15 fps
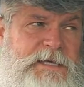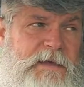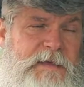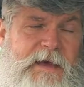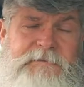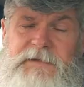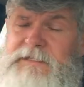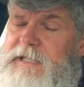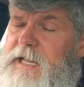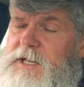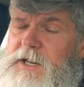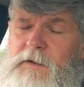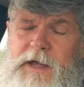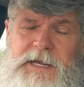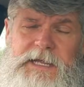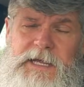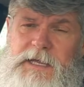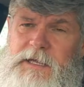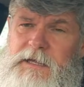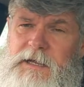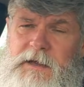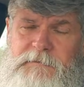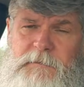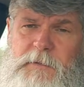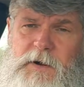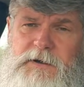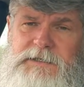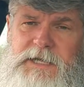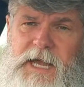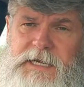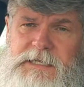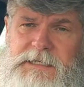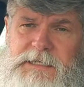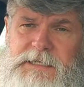South Africans had no idea of apartheid